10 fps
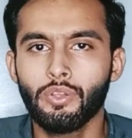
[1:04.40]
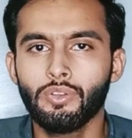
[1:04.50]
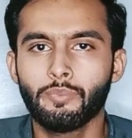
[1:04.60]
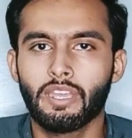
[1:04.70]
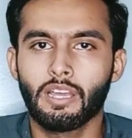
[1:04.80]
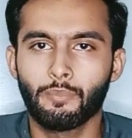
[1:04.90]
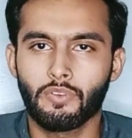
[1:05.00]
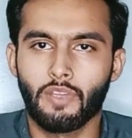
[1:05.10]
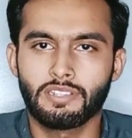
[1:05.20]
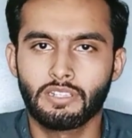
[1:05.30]
how you make a
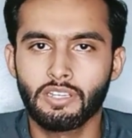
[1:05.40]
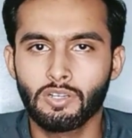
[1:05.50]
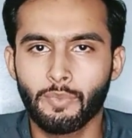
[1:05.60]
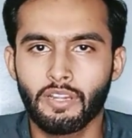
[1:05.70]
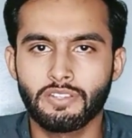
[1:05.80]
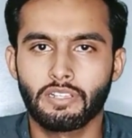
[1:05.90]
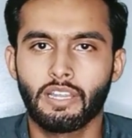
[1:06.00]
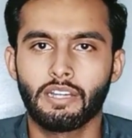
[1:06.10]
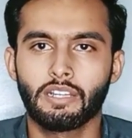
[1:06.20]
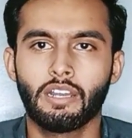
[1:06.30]
professional
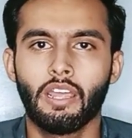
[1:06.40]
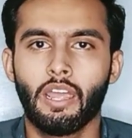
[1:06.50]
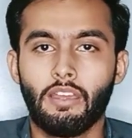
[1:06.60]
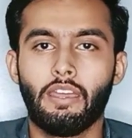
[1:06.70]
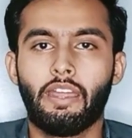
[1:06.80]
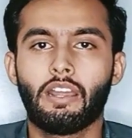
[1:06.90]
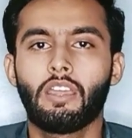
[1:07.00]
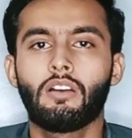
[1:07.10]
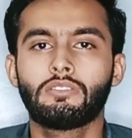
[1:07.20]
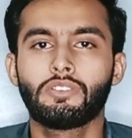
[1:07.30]
recommendation letter, and
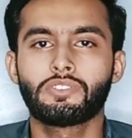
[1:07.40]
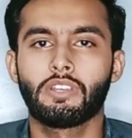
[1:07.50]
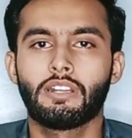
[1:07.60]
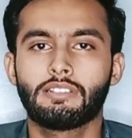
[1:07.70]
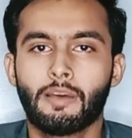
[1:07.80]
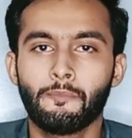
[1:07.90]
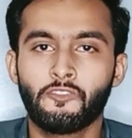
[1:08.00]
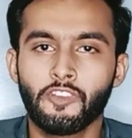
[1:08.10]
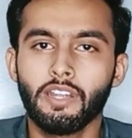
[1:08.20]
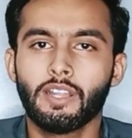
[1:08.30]
I also shared some
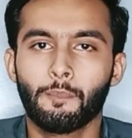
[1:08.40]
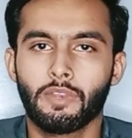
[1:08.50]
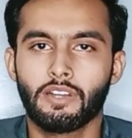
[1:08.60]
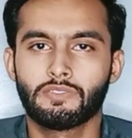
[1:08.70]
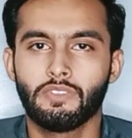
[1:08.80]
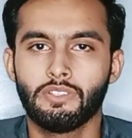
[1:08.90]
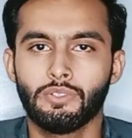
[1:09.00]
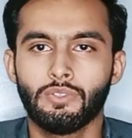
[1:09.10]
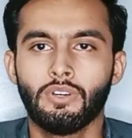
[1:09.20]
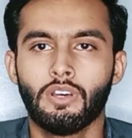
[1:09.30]
free templates with
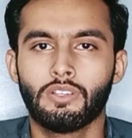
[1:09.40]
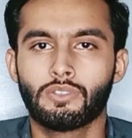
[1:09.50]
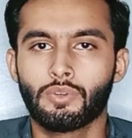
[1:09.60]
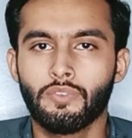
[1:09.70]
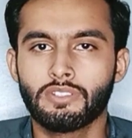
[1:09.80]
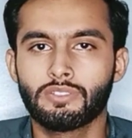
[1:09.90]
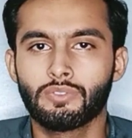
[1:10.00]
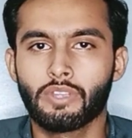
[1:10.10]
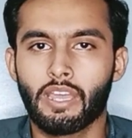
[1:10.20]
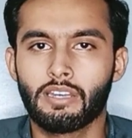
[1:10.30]
you through which
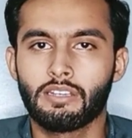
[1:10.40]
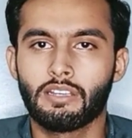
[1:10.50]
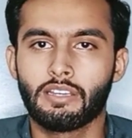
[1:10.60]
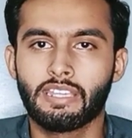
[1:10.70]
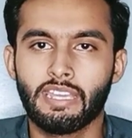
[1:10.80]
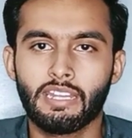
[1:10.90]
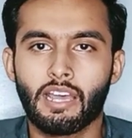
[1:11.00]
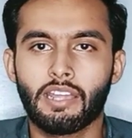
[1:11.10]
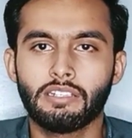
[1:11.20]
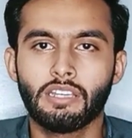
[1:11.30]
you can
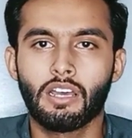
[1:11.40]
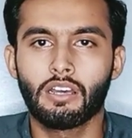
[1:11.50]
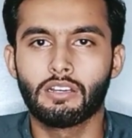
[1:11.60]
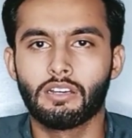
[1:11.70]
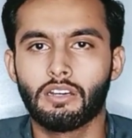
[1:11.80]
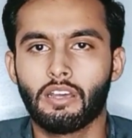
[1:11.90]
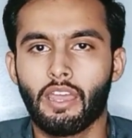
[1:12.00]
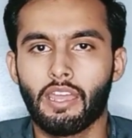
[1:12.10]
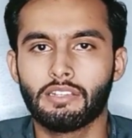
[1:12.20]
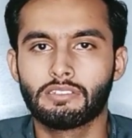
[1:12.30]
gain idea
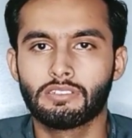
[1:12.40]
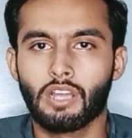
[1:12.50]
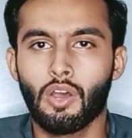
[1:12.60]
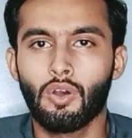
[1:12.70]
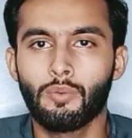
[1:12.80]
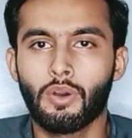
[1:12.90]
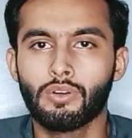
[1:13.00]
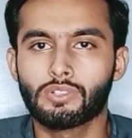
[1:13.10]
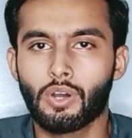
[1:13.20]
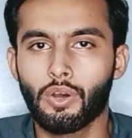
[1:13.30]
and know
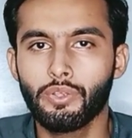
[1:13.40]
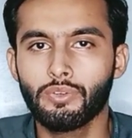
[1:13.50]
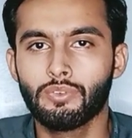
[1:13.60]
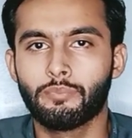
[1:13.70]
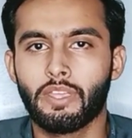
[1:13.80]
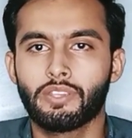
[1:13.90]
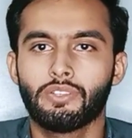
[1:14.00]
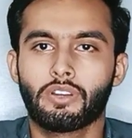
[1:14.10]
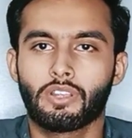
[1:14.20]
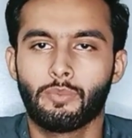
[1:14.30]
about how you
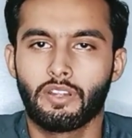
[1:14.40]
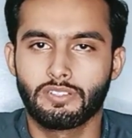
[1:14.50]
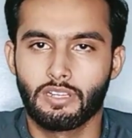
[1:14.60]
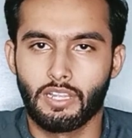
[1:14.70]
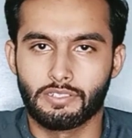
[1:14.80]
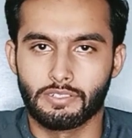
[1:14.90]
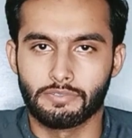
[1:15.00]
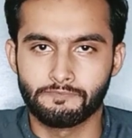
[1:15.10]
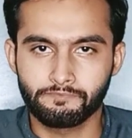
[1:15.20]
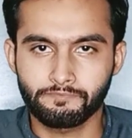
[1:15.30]
make your recommendation
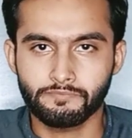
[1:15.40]
letter.